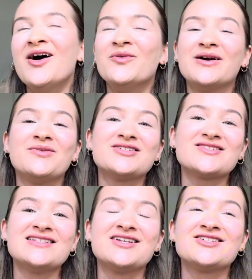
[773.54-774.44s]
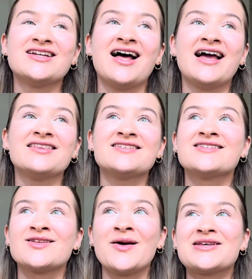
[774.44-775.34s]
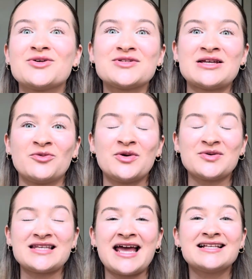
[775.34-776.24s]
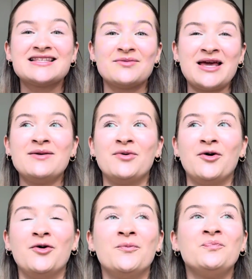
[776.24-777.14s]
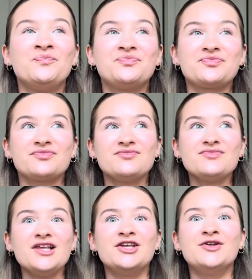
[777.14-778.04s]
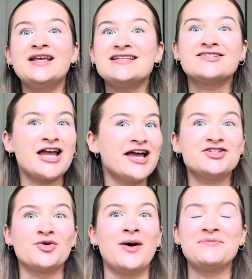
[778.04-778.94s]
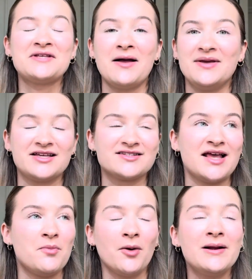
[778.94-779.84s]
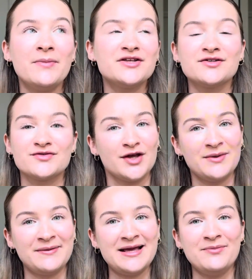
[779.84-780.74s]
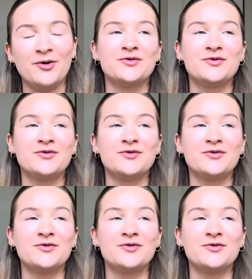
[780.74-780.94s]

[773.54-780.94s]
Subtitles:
we were just literally like, this is so exhausting. We were saying to the people, you need to change your website because it probably puts off so many people.